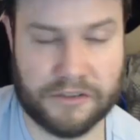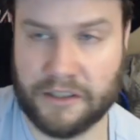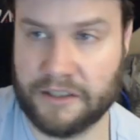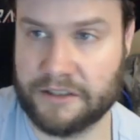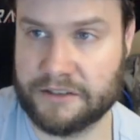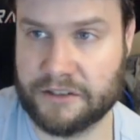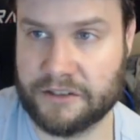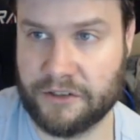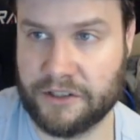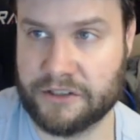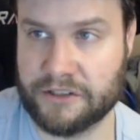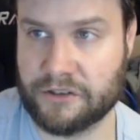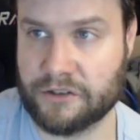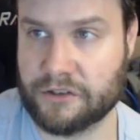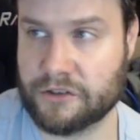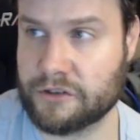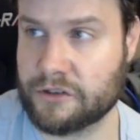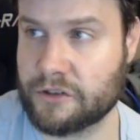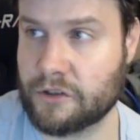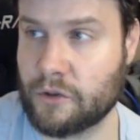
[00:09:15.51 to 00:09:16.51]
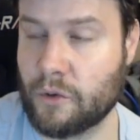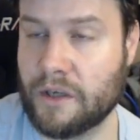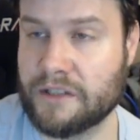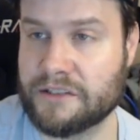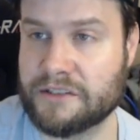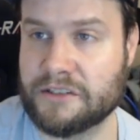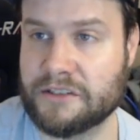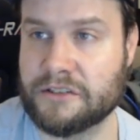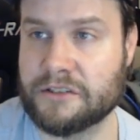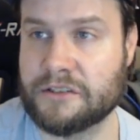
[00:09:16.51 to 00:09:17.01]
All right, so these are the
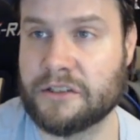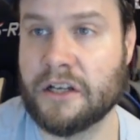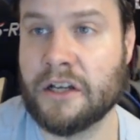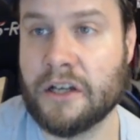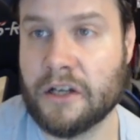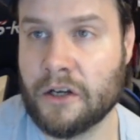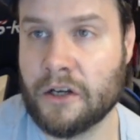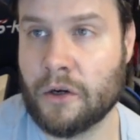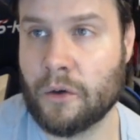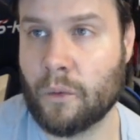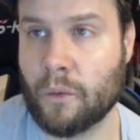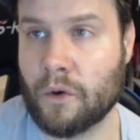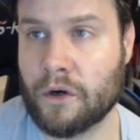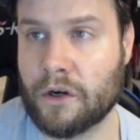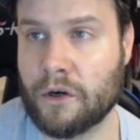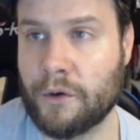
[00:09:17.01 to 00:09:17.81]
questions we're